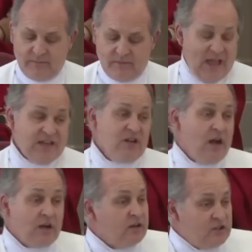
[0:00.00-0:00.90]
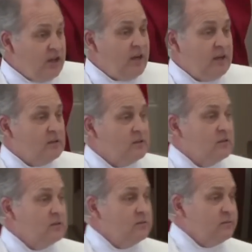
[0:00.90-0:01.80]
And that's not going to change
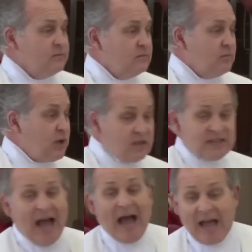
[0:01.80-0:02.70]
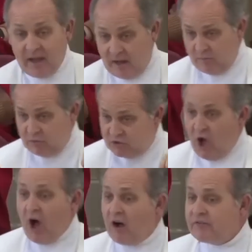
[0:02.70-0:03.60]
because I am
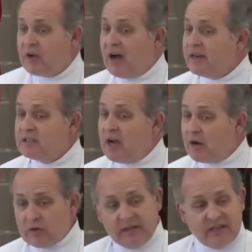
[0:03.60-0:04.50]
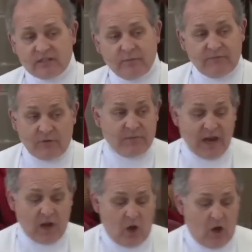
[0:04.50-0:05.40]
resolved. God has not released me from
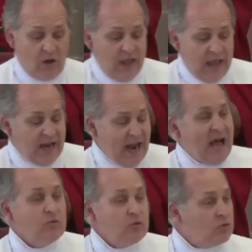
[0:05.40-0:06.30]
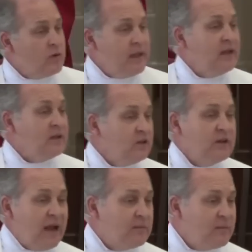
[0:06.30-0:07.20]
that call, and I will remain a
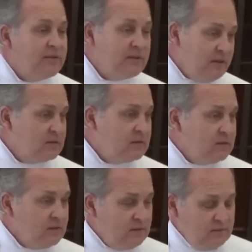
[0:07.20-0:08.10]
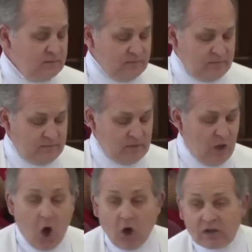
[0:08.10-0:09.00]
United Methodist.
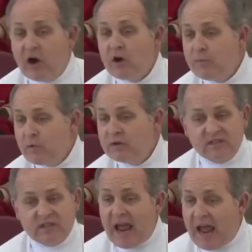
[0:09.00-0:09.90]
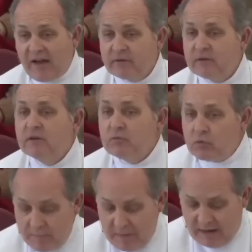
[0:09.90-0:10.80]
All of our appointed staff will
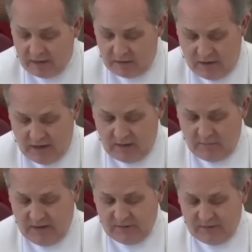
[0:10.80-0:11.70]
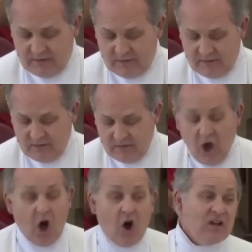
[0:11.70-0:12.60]
remain United Methodist.
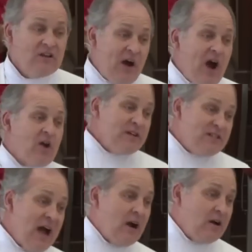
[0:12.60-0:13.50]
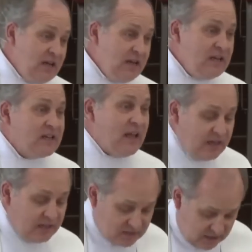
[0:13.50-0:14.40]
All of our retirees
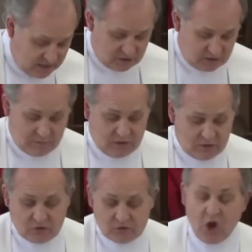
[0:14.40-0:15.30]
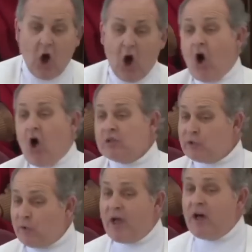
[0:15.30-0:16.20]
and extension ministers, all
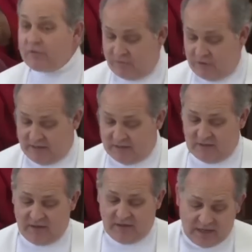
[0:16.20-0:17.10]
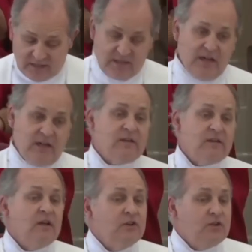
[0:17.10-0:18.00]
12 of us,
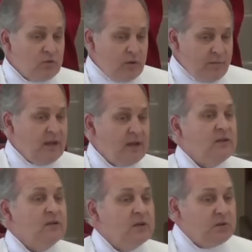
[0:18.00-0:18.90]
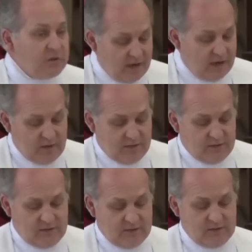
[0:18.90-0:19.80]
intend to remain United
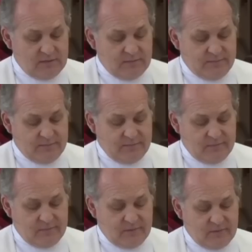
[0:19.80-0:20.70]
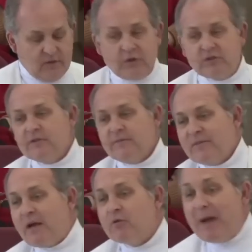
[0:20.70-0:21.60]
Methodist. Which
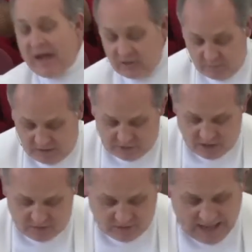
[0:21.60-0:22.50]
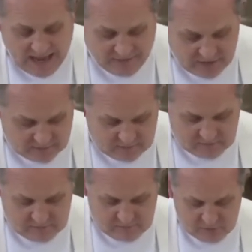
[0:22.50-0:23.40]
that reminds me of another lie that
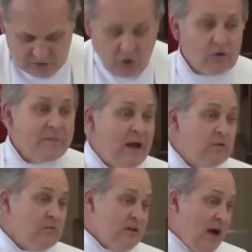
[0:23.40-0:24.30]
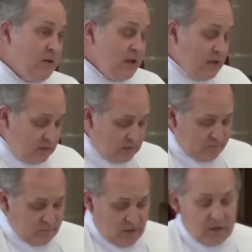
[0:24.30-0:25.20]
was told about retirees
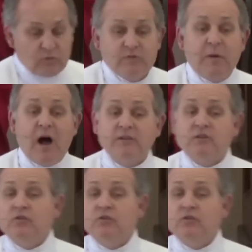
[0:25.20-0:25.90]
in response